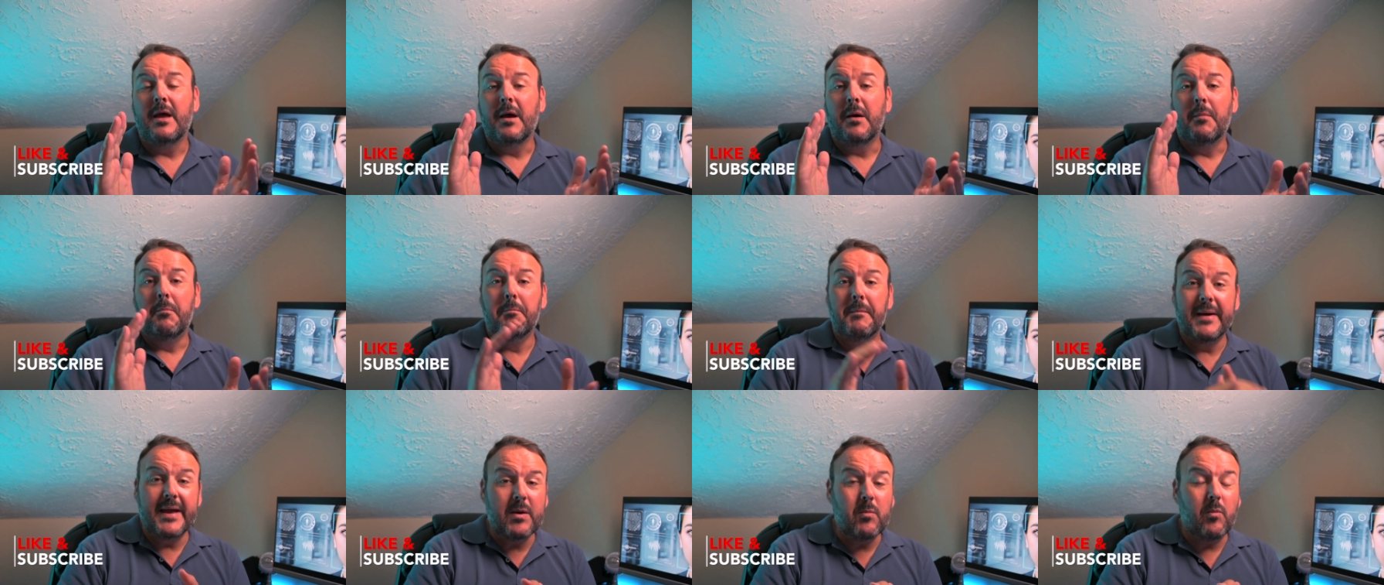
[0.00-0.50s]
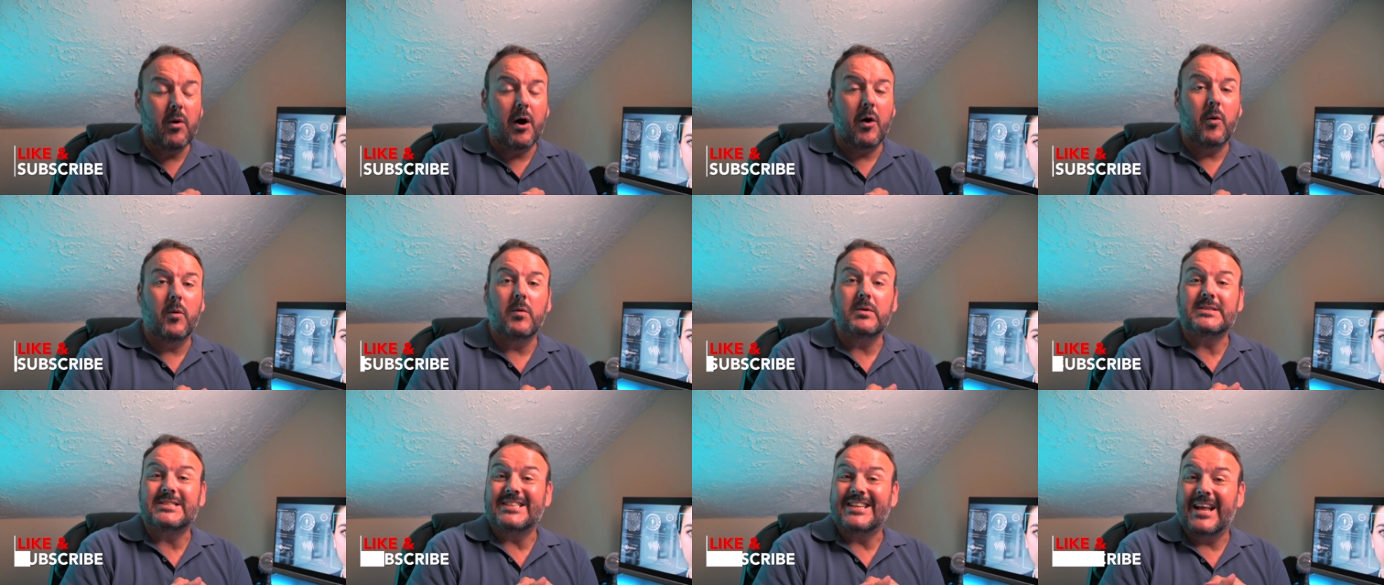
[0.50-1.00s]

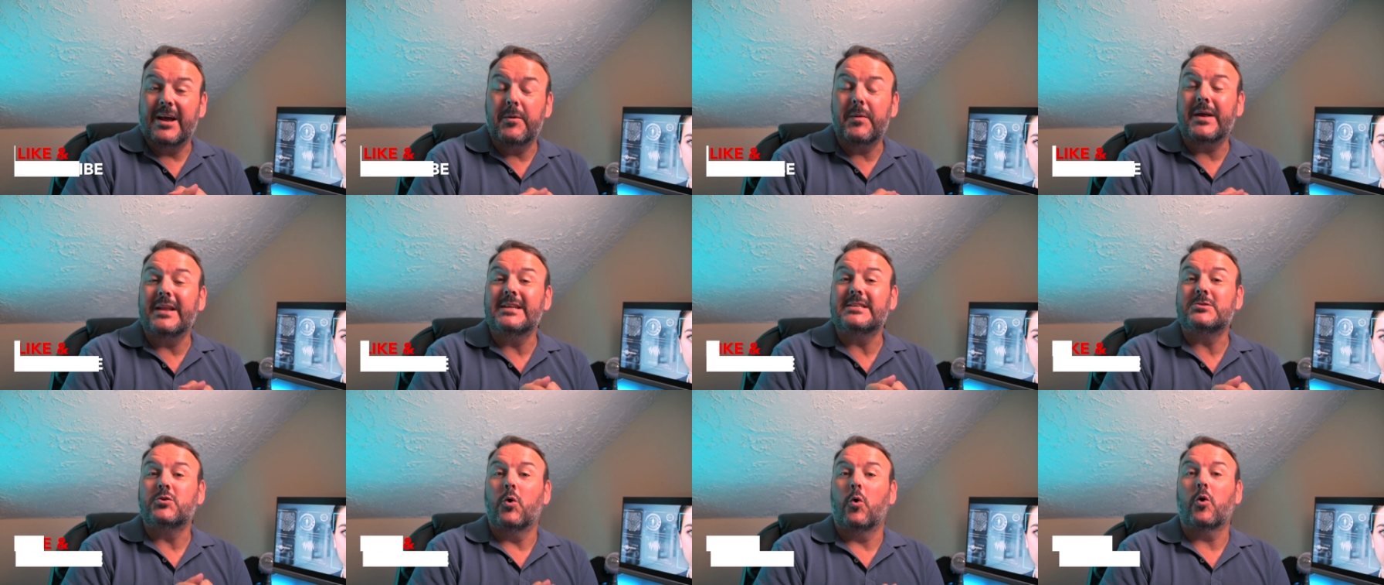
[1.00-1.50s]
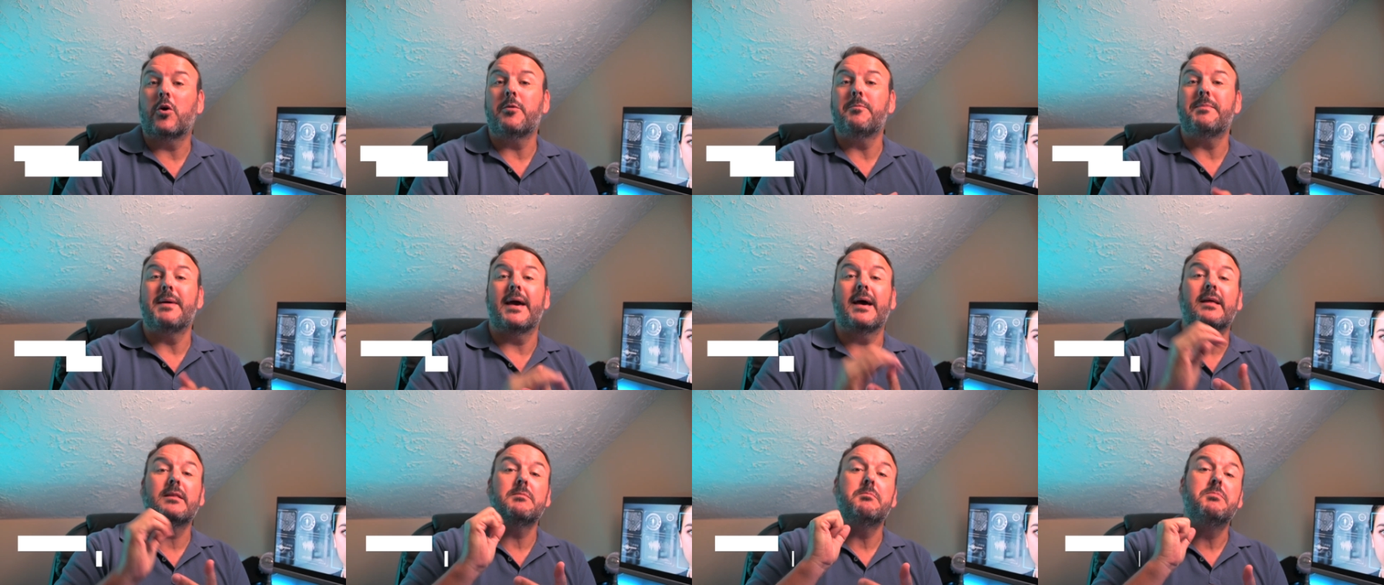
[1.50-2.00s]
Meanwhile, today we're going to talk
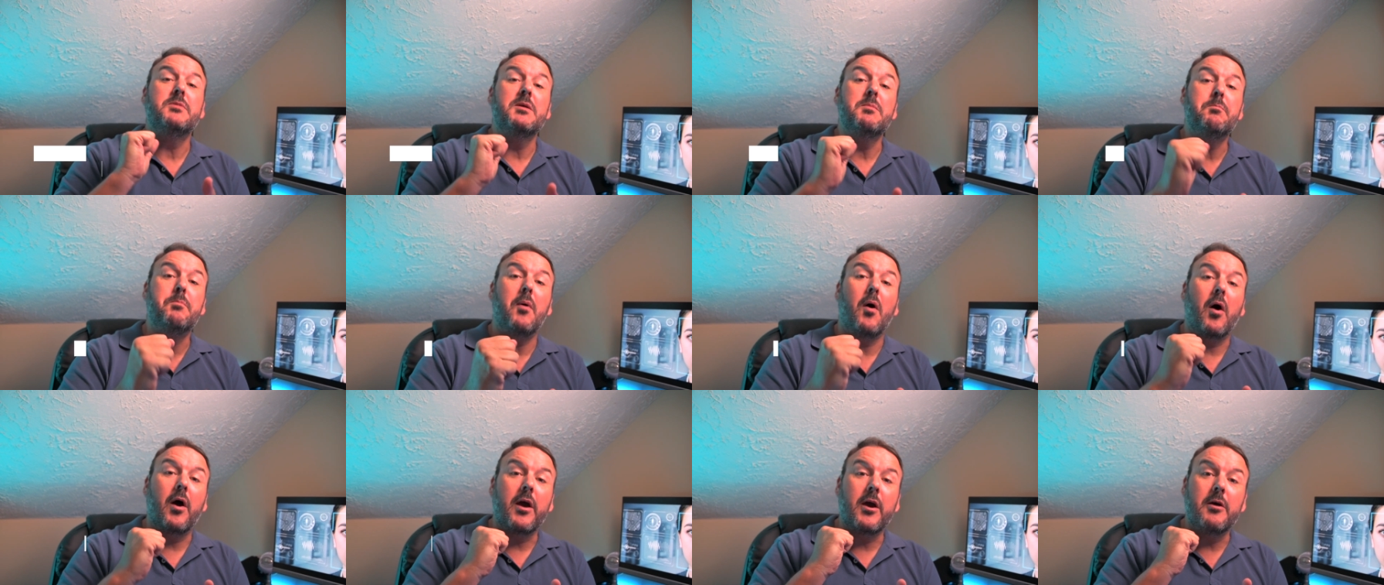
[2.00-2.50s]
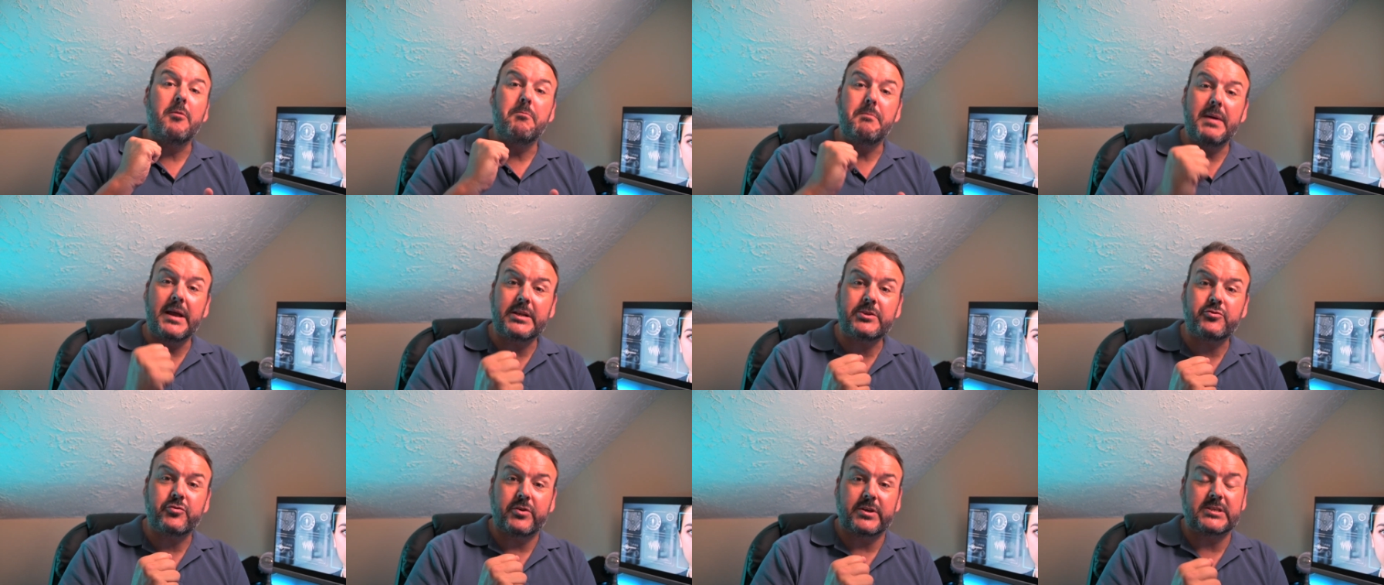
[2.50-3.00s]
about the
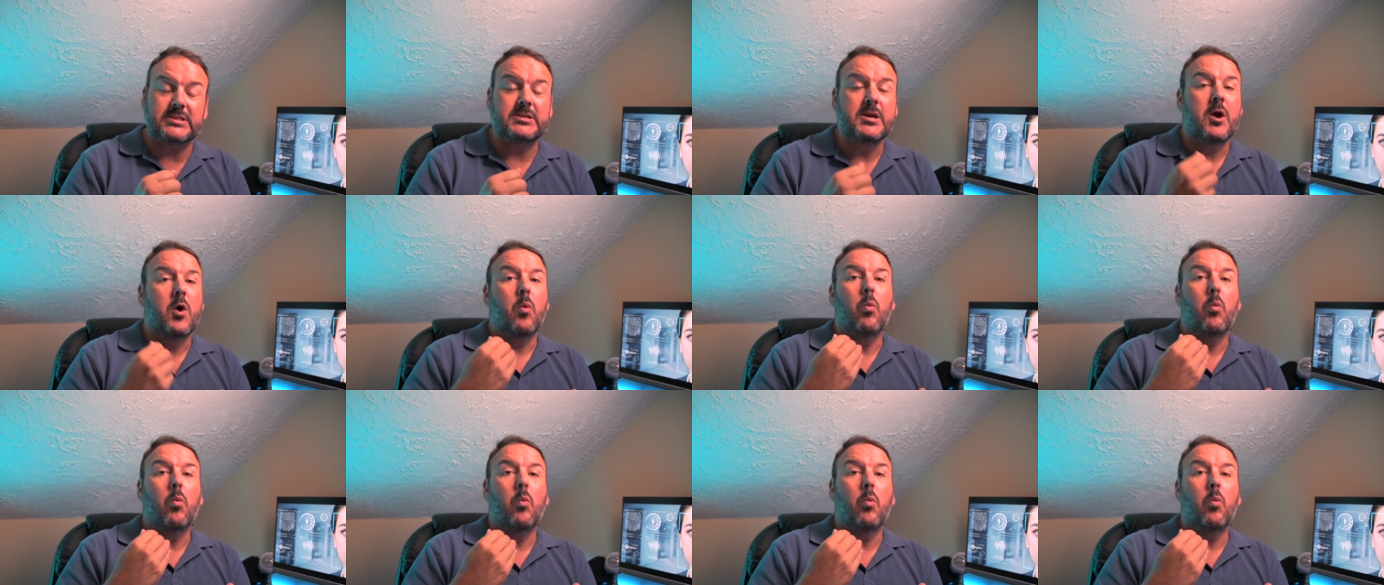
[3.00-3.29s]
biometrics.